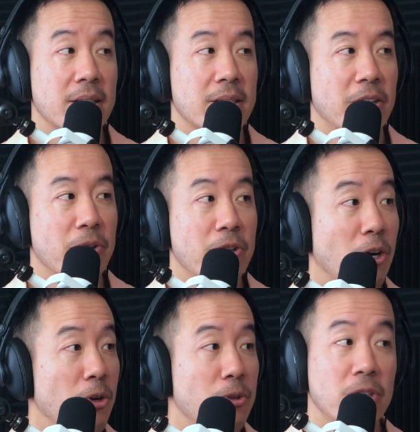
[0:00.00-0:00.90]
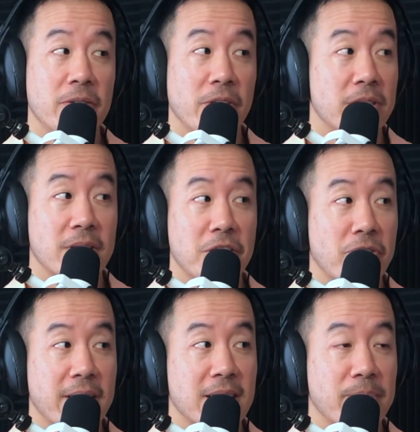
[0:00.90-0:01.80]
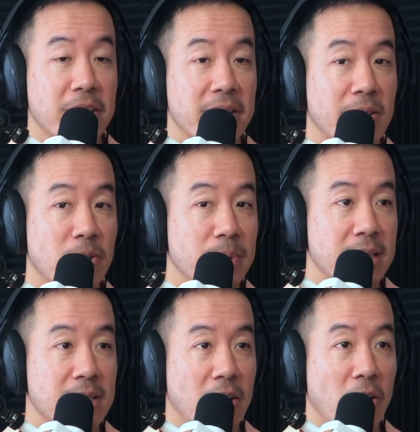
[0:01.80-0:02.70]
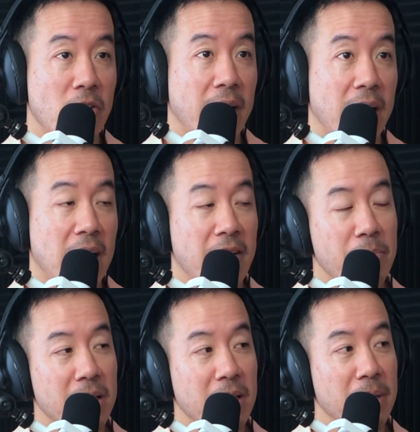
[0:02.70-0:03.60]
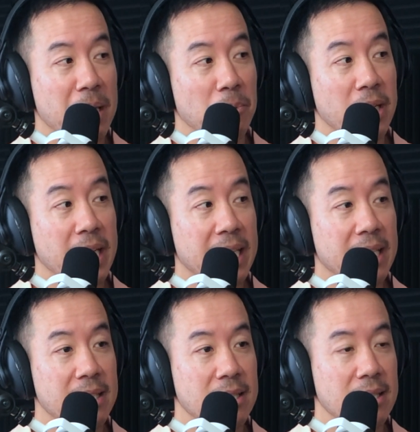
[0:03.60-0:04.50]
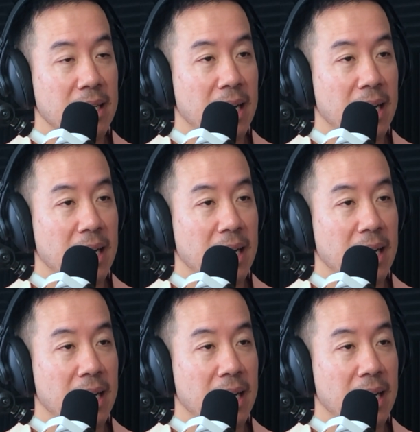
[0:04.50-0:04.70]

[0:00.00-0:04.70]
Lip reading: So no university-trained speech therapists. Over 500,000 people need it.